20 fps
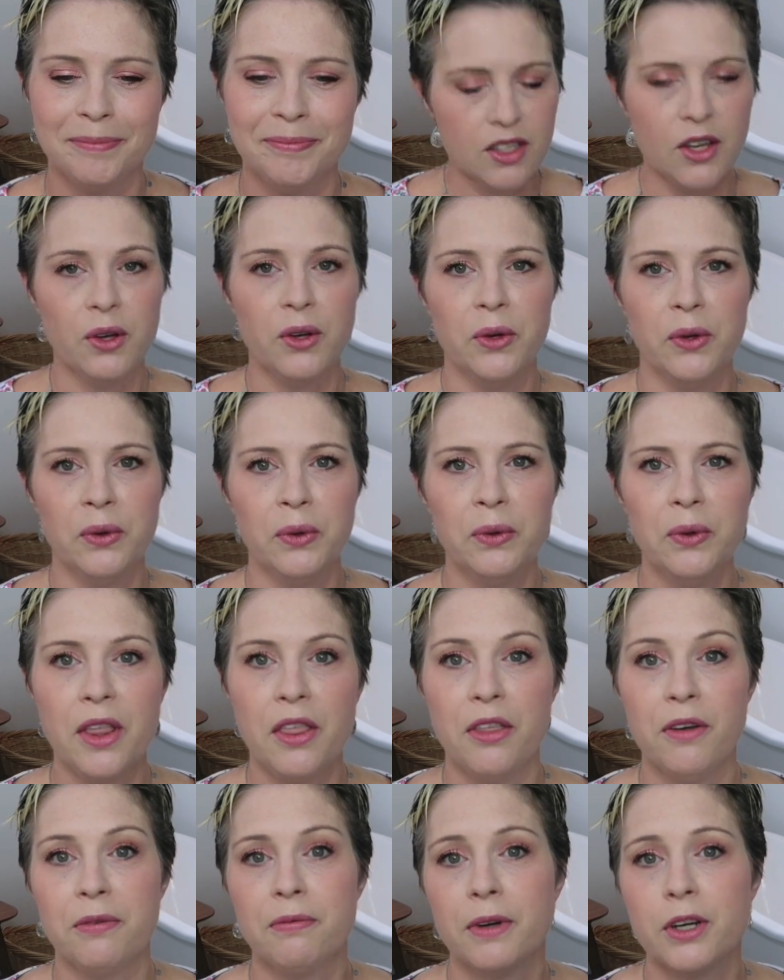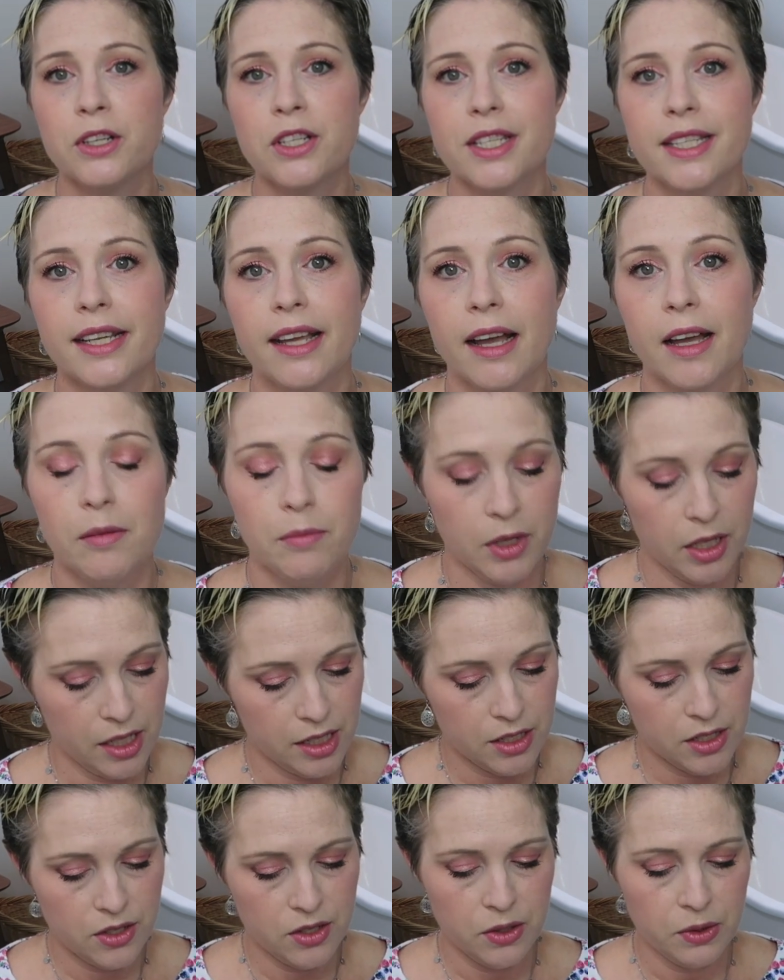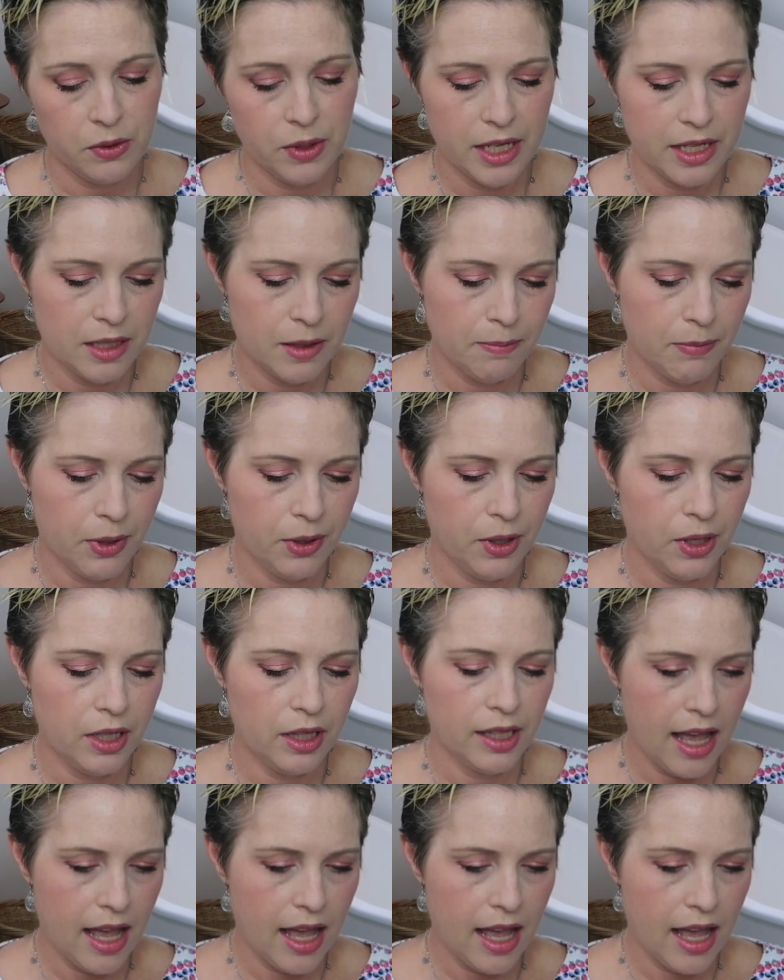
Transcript: So the first thing I'm gonna do is put